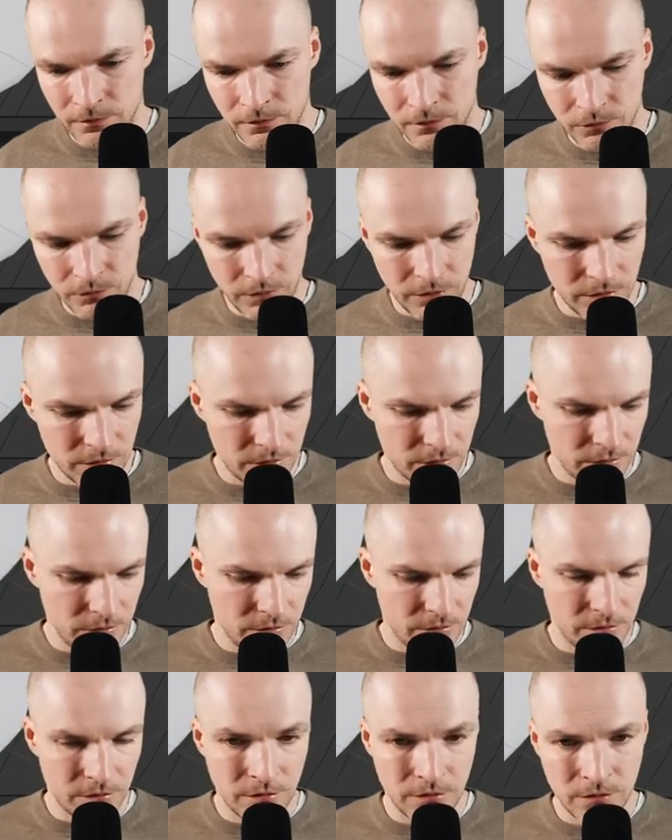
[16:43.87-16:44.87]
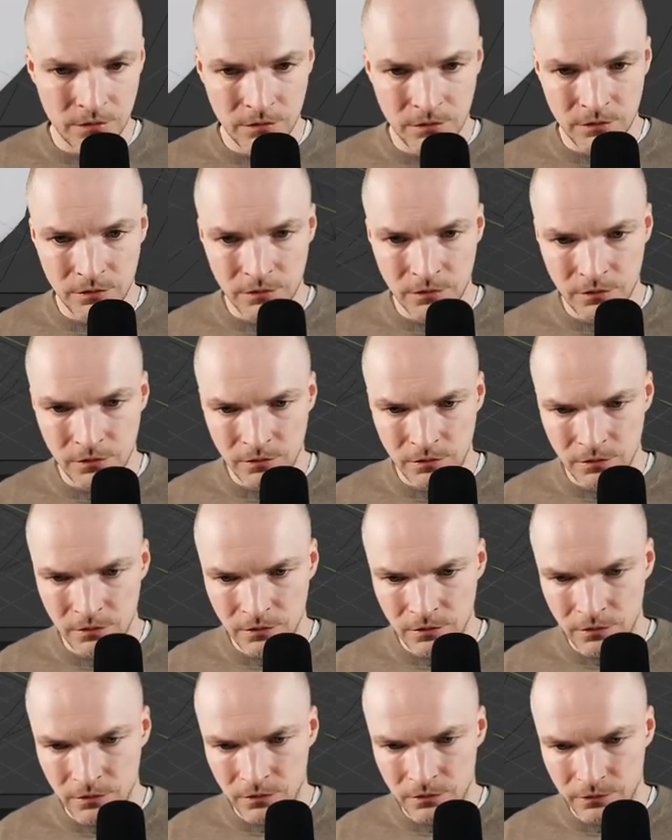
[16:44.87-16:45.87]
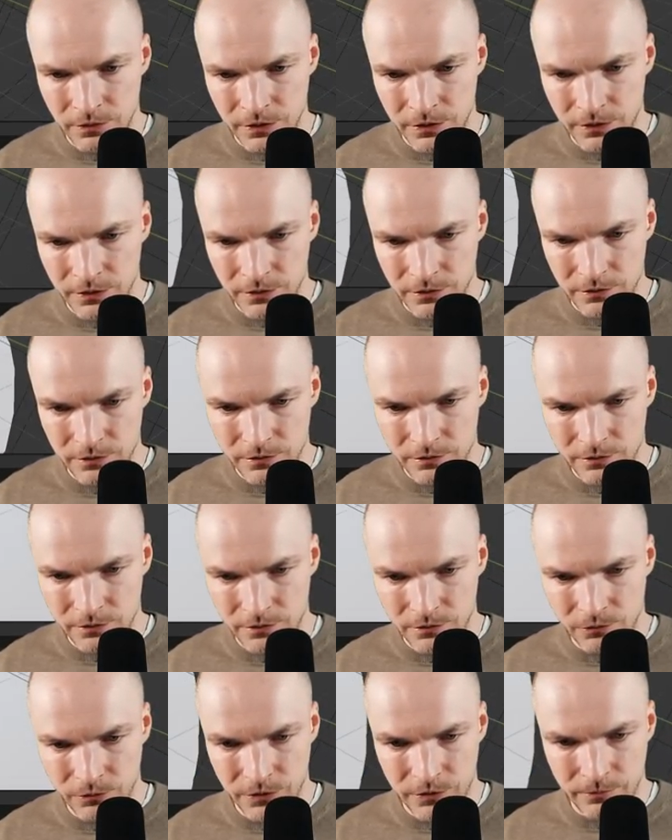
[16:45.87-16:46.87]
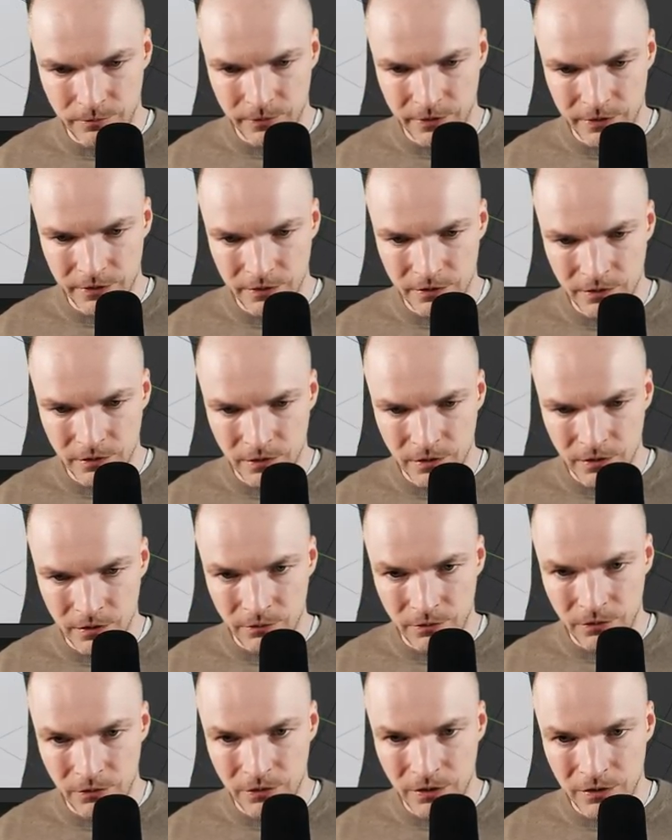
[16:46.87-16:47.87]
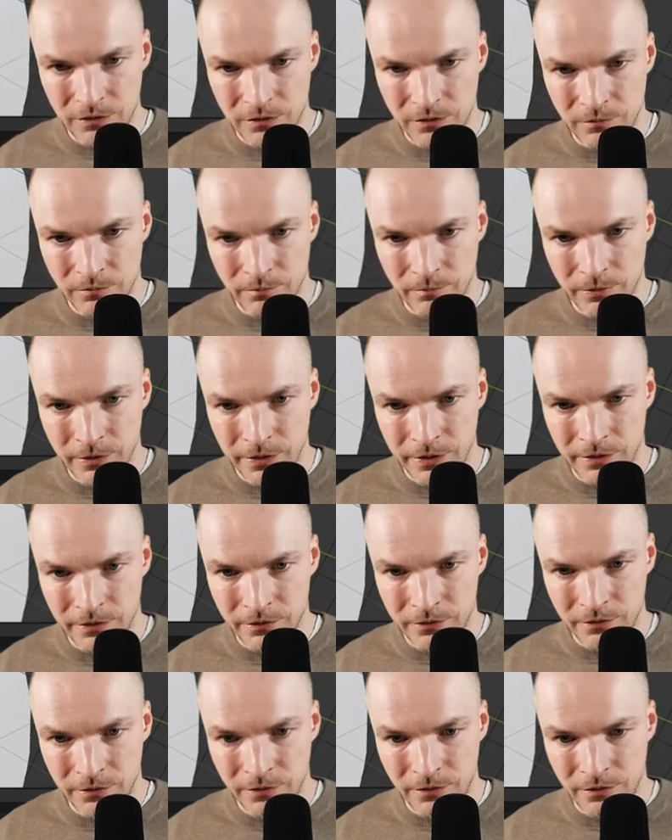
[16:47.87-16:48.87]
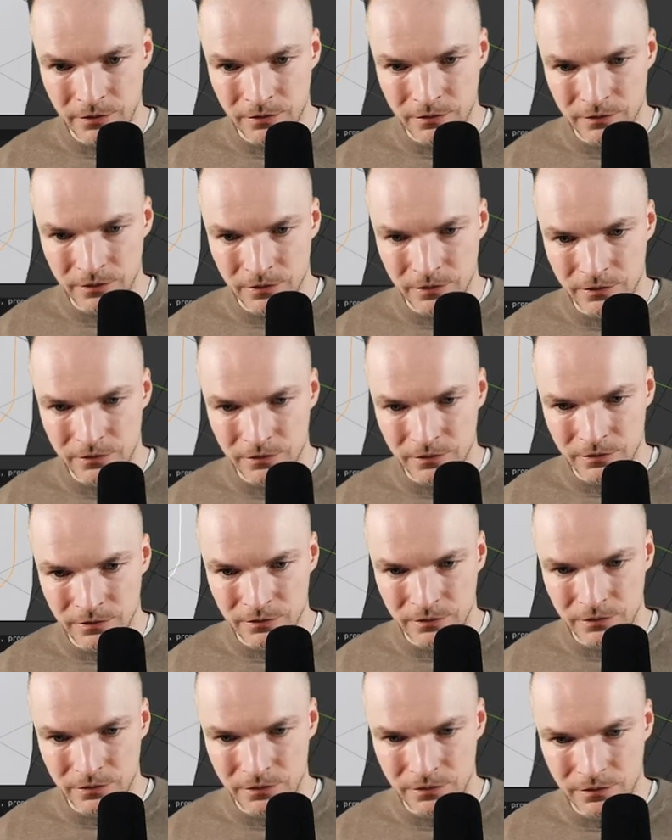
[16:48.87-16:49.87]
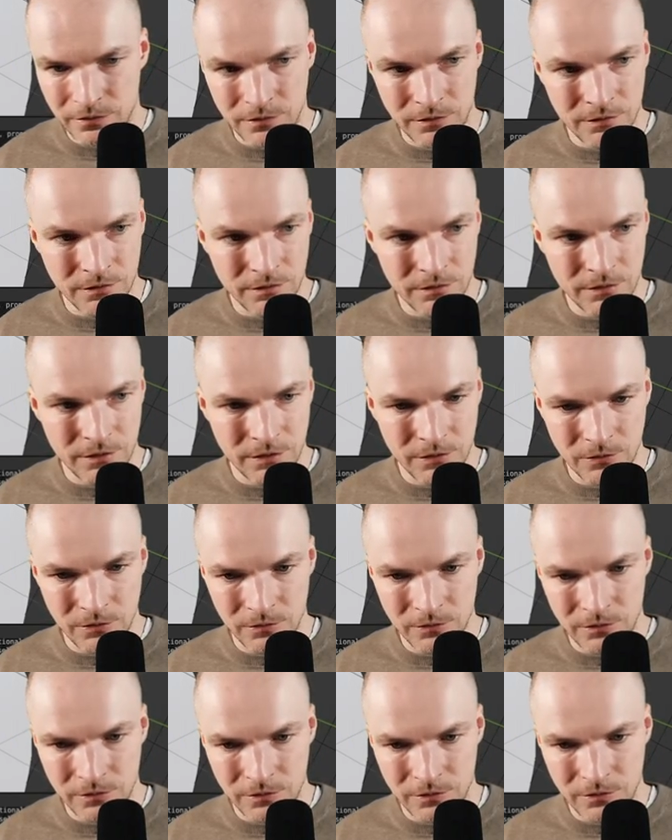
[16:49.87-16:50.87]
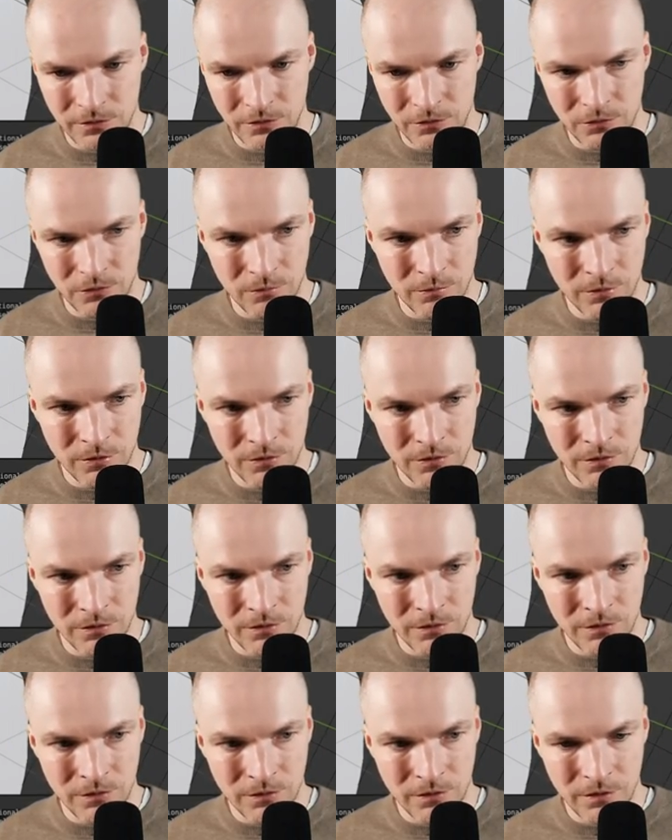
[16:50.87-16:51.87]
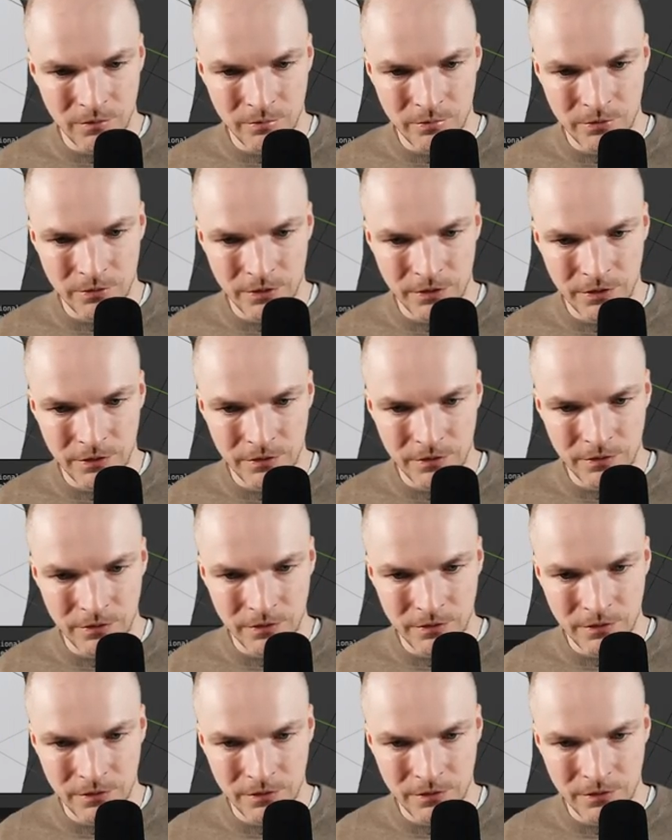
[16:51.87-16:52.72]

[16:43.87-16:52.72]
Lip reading: Why is the 3D cursor in a weird place? We could add some pylon here, like a cylinder that holds this cube upright.